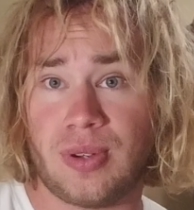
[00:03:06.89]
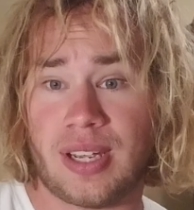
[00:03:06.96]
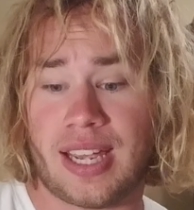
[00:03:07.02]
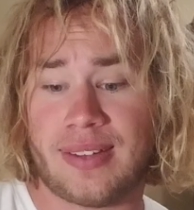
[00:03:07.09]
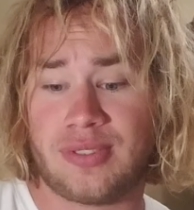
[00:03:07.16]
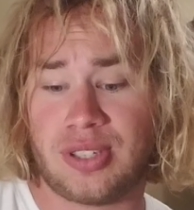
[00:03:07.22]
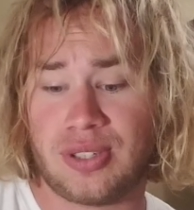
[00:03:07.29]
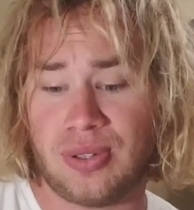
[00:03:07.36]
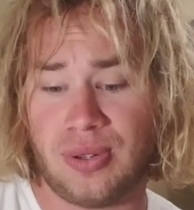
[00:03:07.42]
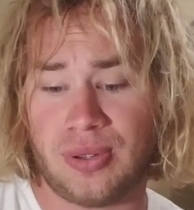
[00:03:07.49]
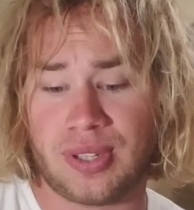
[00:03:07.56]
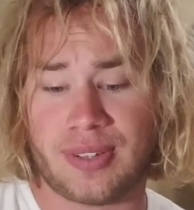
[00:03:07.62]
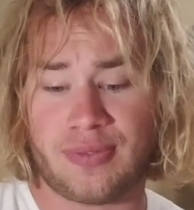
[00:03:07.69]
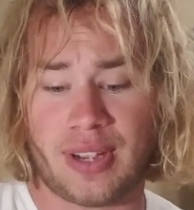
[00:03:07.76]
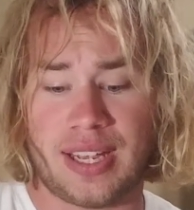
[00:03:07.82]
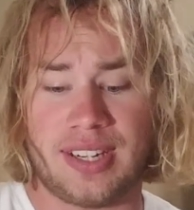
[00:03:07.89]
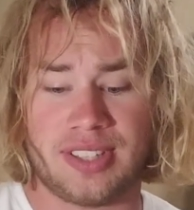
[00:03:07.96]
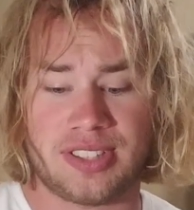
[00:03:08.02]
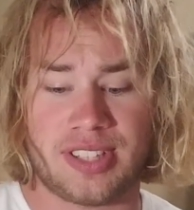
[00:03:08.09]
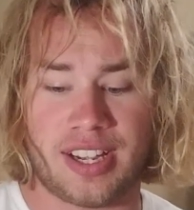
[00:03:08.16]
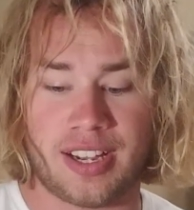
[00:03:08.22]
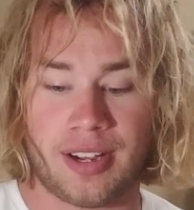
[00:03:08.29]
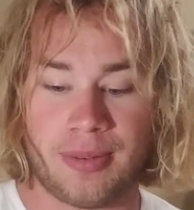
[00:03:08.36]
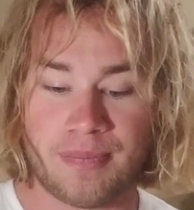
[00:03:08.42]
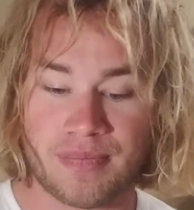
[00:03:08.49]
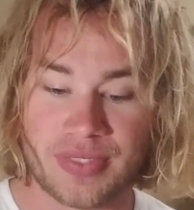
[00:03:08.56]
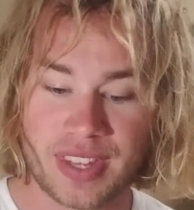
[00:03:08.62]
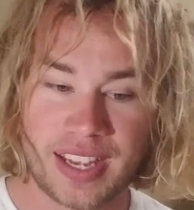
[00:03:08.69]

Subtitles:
have the dueling fighting style.